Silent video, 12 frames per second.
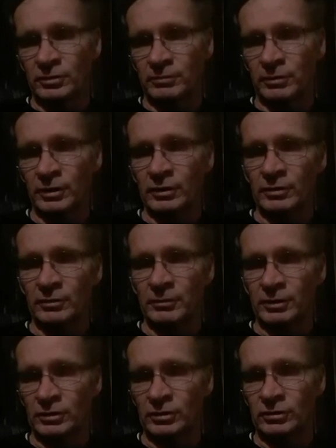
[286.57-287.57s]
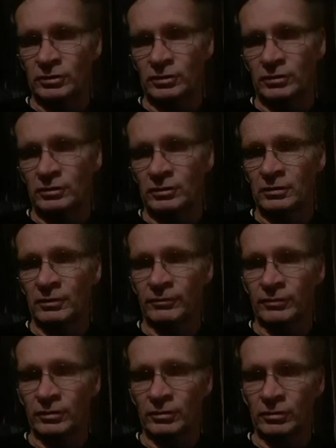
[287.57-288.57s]
to bring the message in
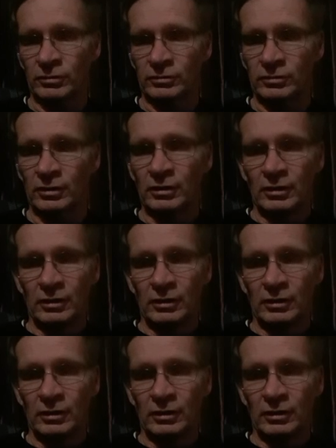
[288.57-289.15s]
Afrikaans.